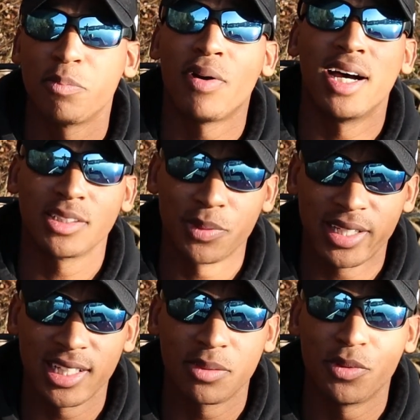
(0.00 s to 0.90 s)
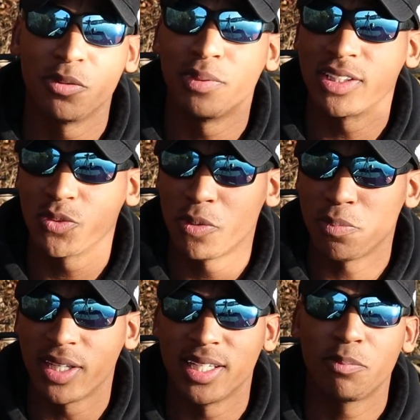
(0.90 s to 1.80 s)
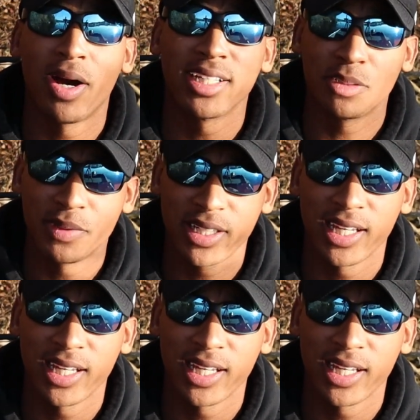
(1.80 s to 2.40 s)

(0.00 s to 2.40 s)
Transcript: possibly catch them on the big swim bait, possibly